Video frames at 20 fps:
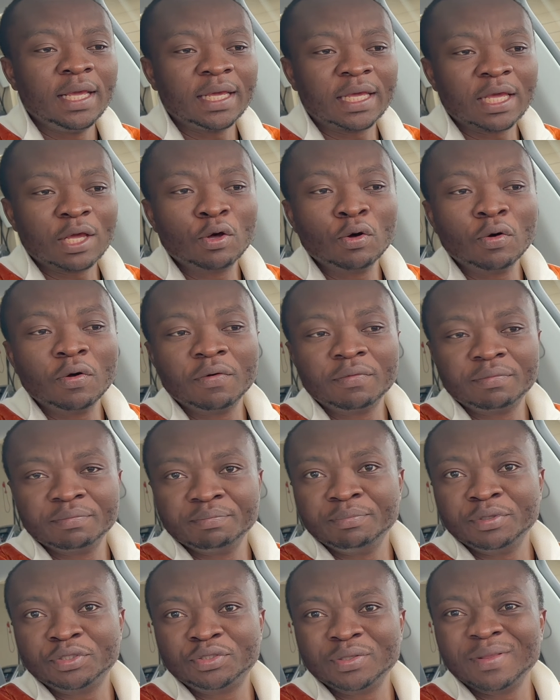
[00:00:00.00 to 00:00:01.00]
it can go
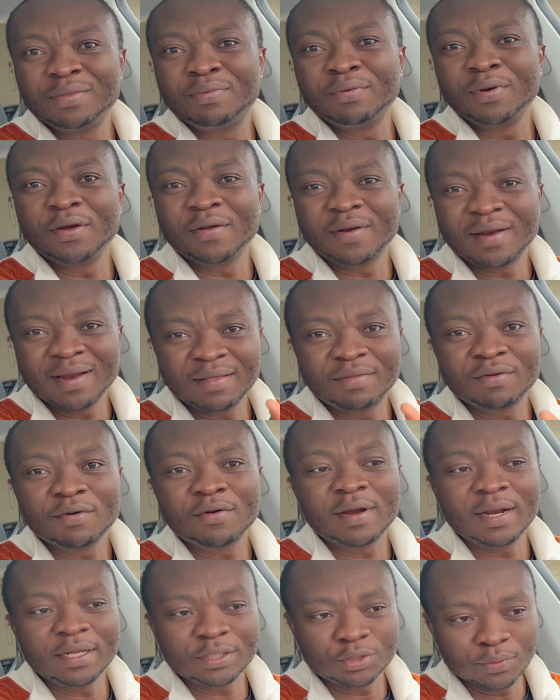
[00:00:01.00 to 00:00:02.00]
between 300 and
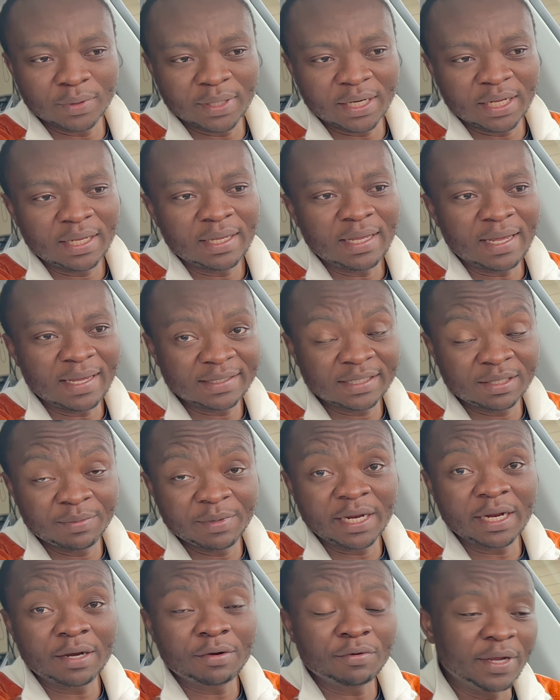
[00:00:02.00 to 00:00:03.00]
320
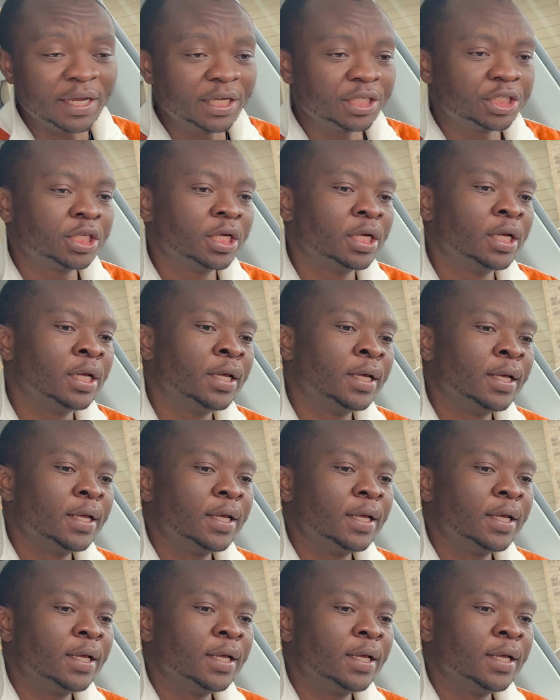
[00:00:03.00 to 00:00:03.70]
estimated range.